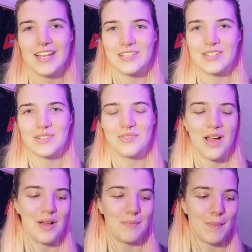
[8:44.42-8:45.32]
little
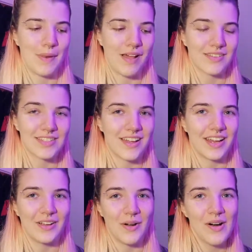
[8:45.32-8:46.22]
plants that
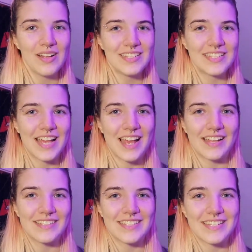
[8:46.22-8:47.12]
I got,
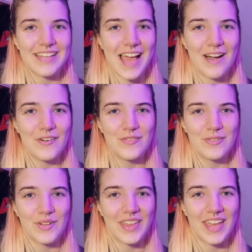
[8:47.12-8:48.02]
and now
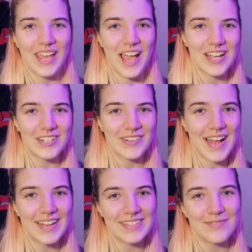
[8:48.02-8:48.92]
for the
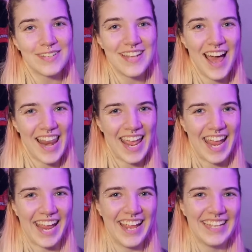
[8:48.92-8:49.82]
grand
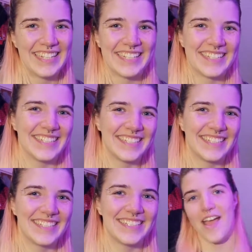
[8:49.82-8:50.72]
finale.
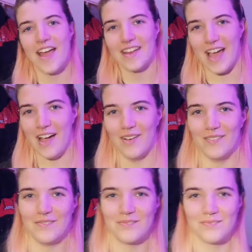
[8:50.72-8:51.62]
Now
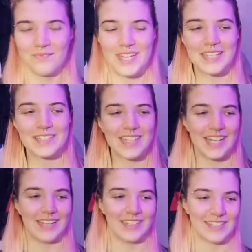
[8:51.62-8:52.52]
this
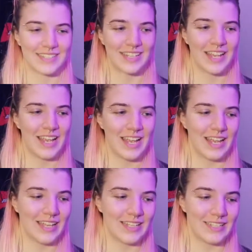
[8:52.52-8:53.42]
is
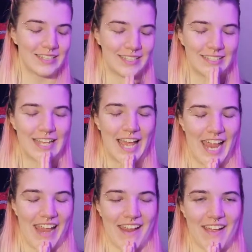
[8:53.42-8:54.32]
the
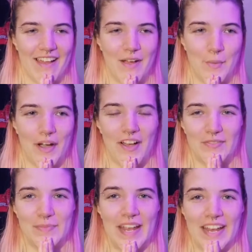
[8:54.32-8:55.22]
day where
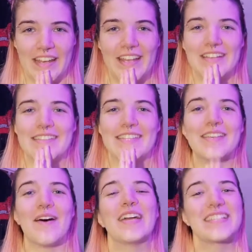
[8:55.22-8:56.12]
I've been
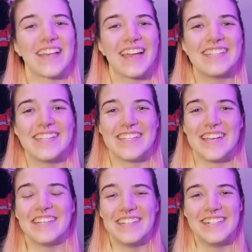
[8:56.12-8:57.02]
so excited to
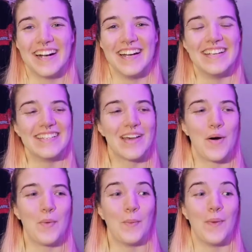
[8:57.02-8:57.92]
show you guys
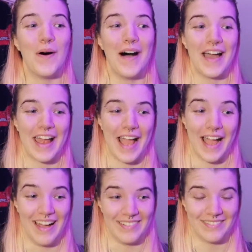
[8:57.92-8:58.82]
what I
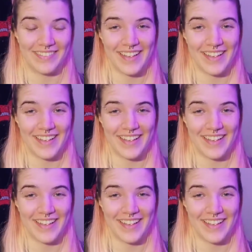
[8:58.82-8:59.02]
have,